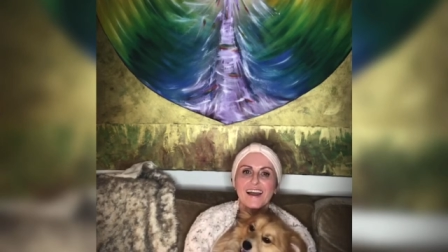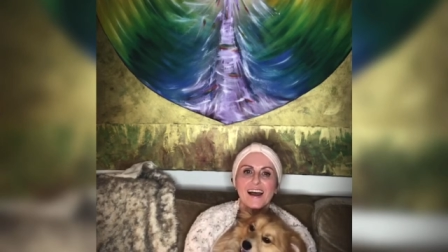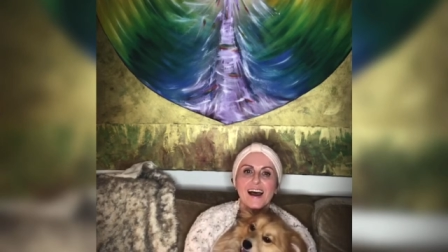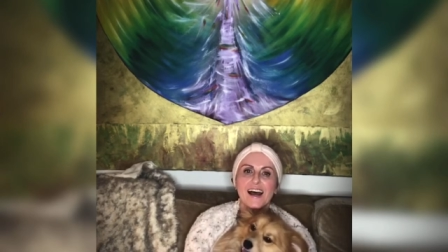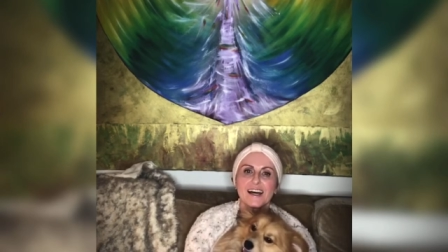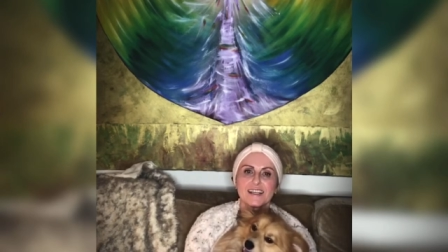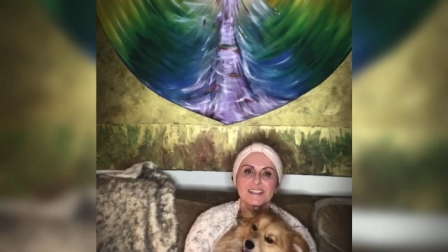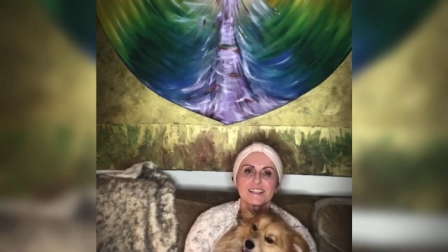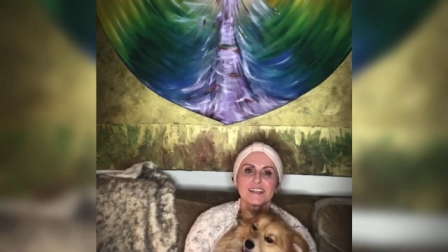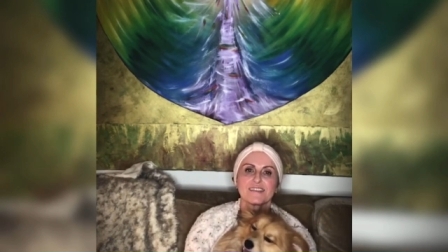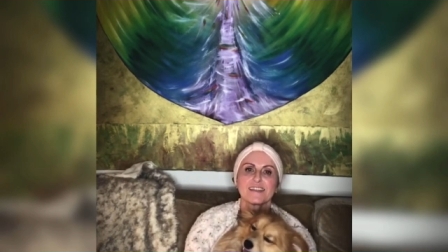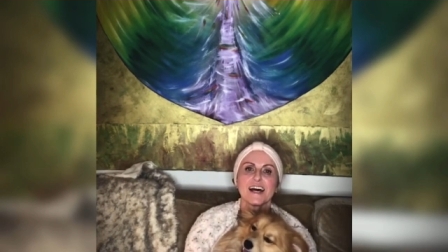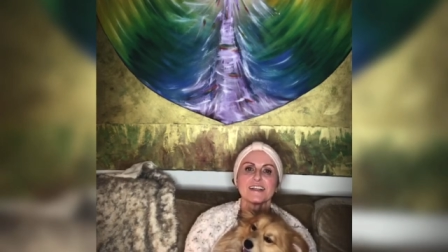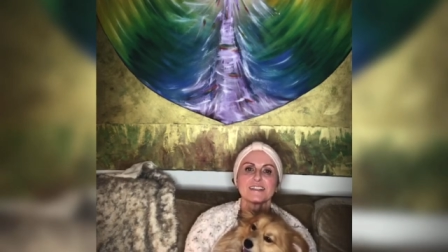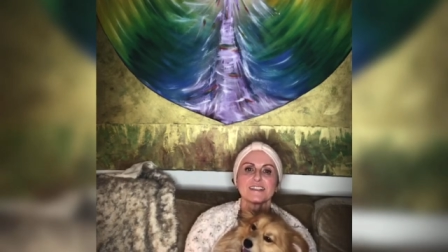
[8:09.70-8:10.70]
I said,
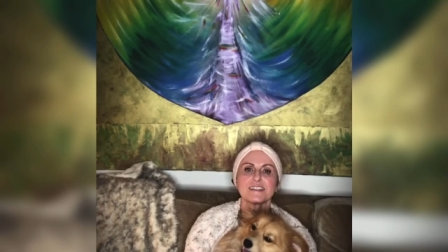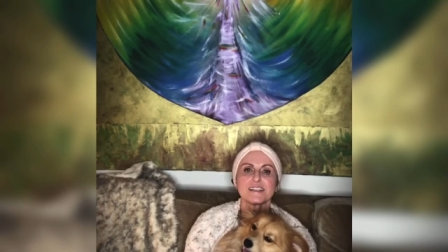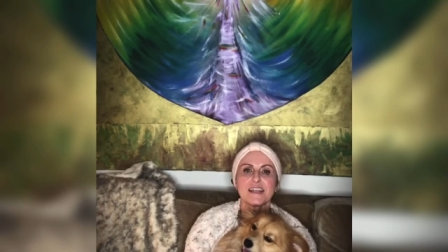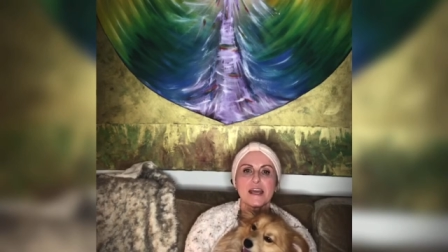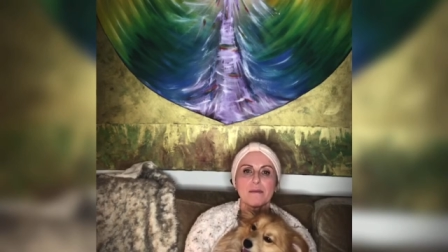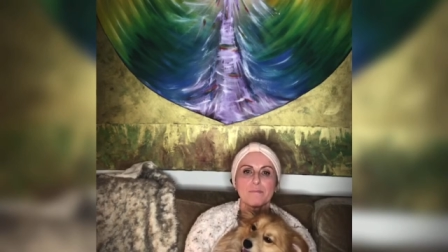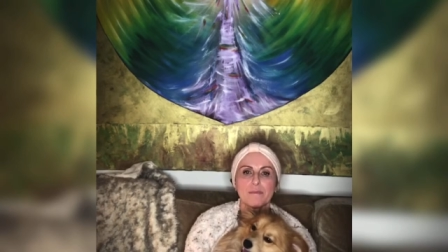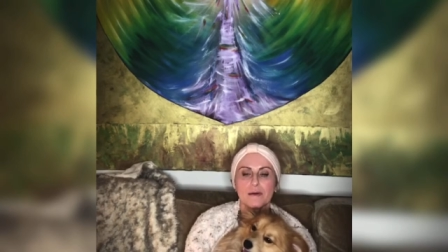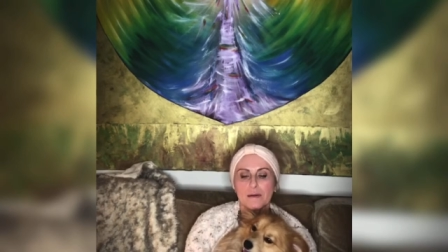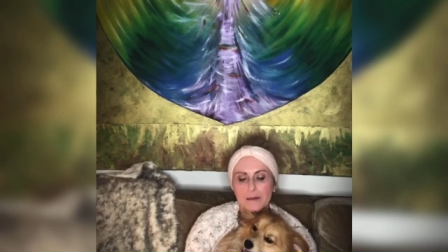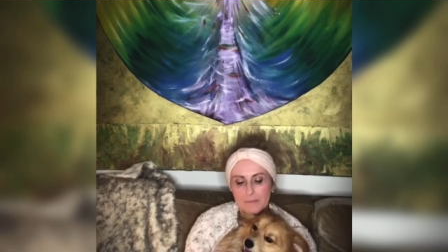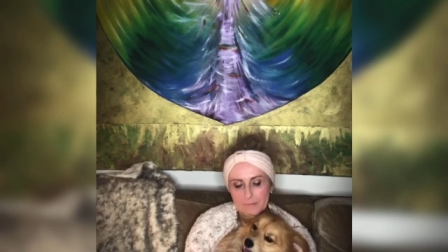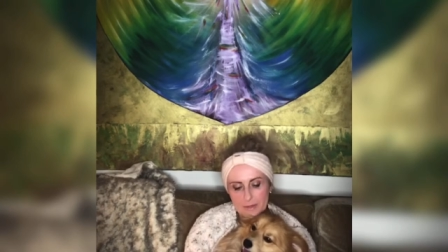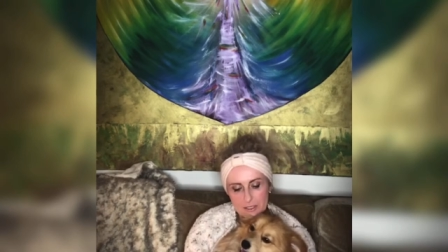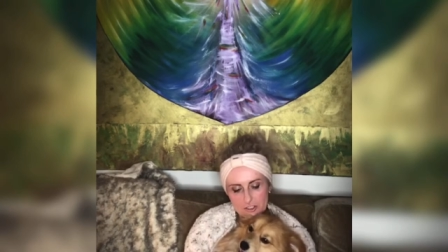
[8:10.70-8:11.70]
that's his name,
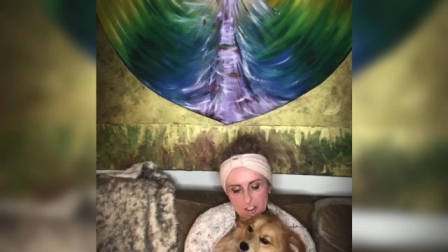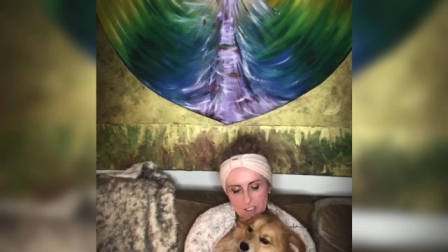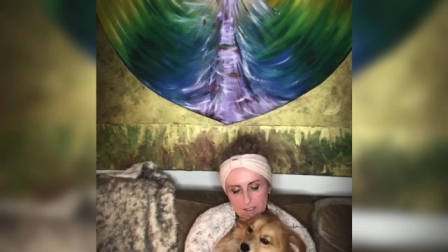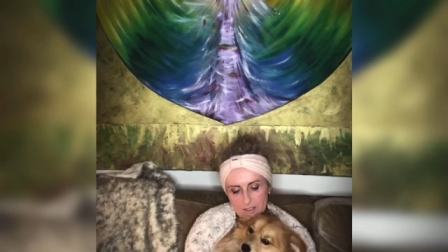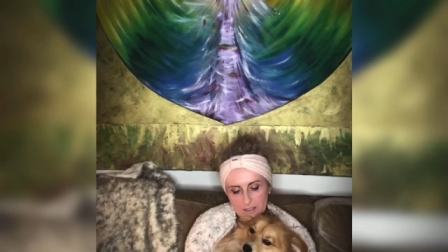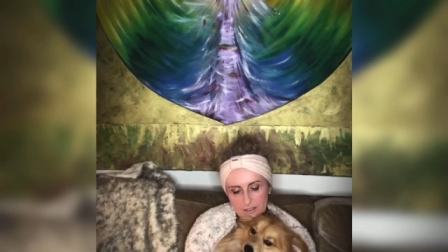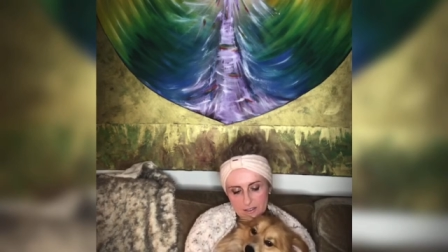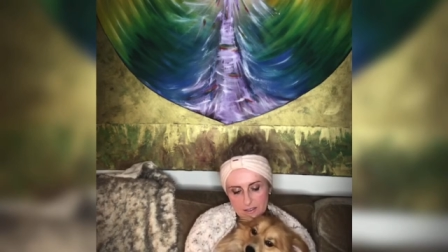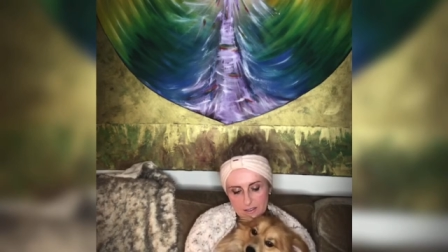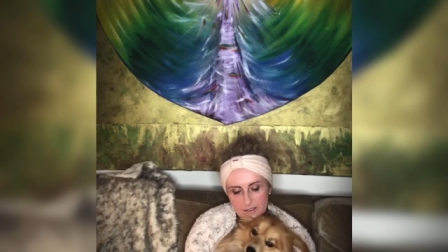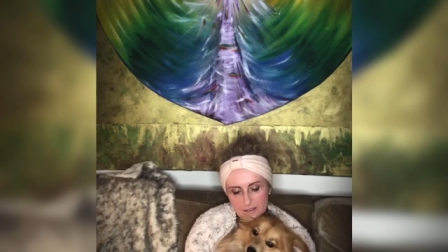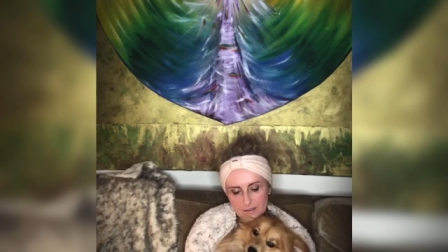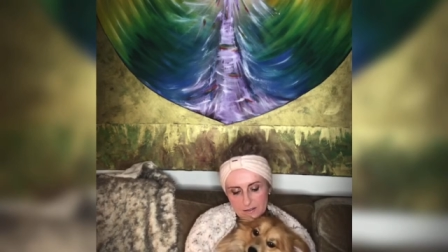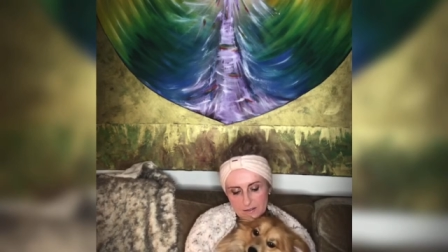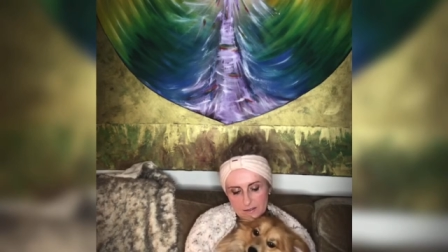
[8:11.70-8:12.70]
Magic,
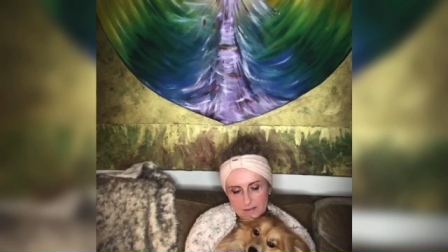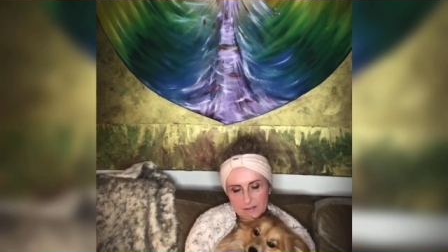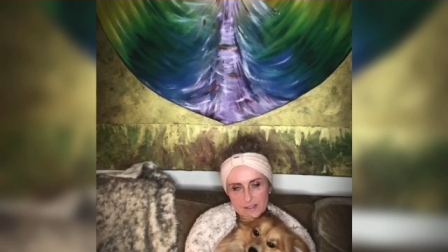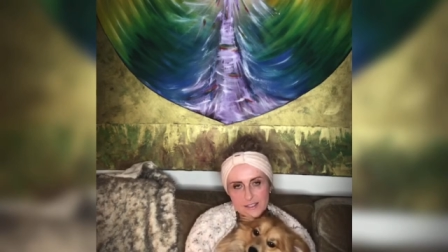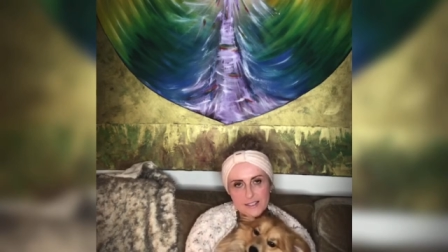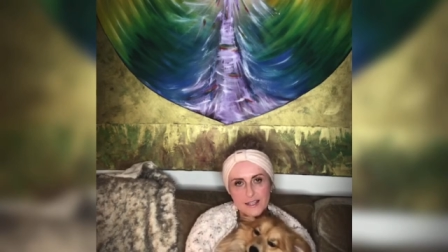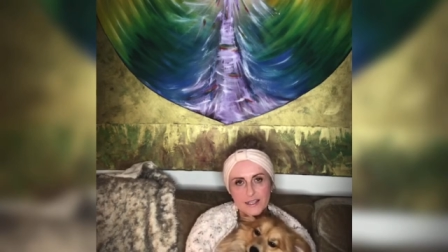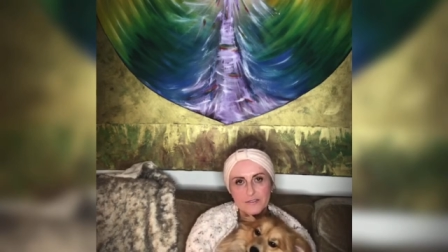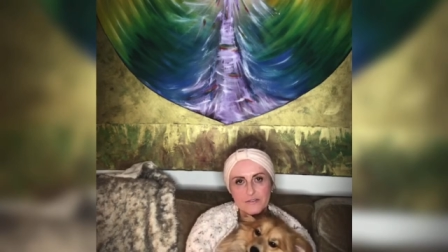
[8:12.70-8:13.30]
this life.